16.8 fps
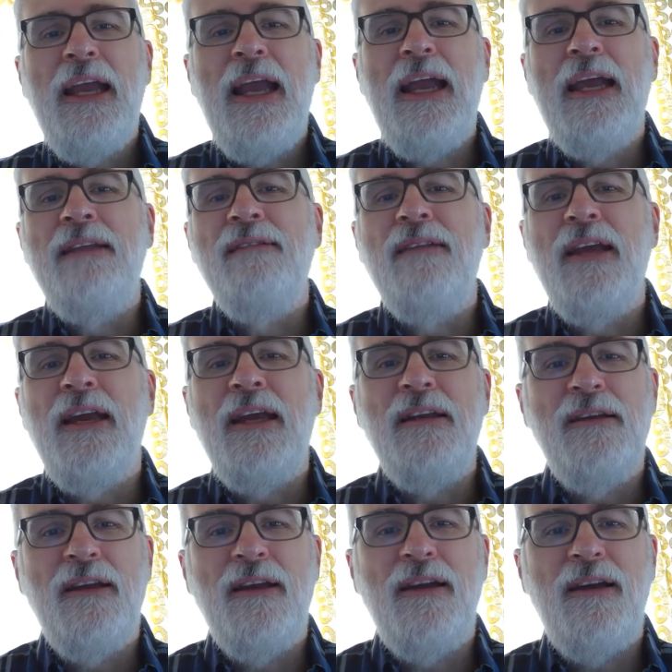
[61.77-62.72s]
And
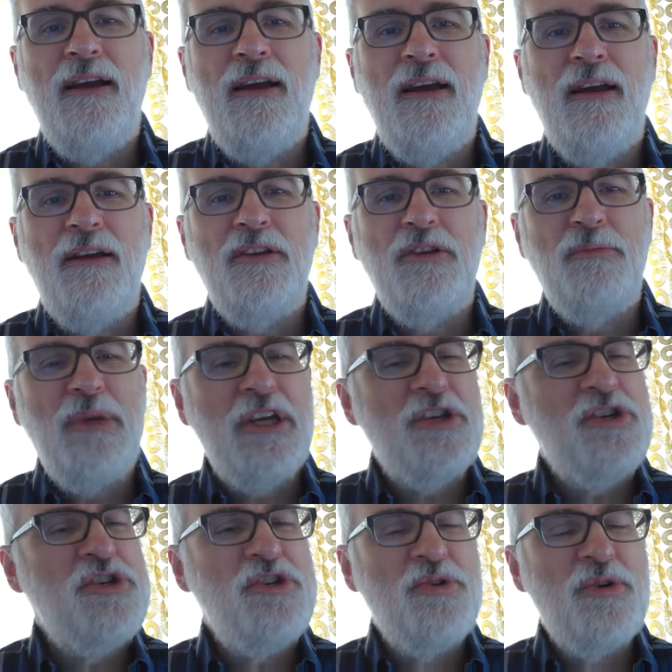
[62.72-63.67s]
then uh, there'll be a
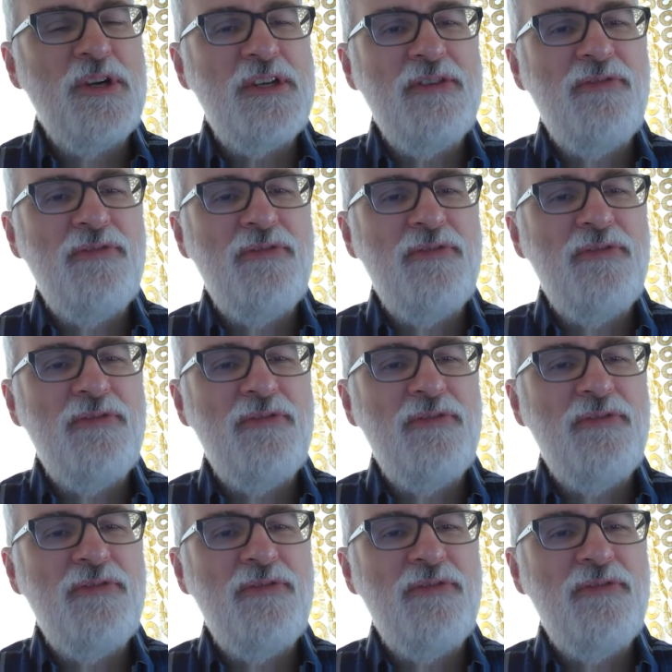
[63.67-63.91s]
short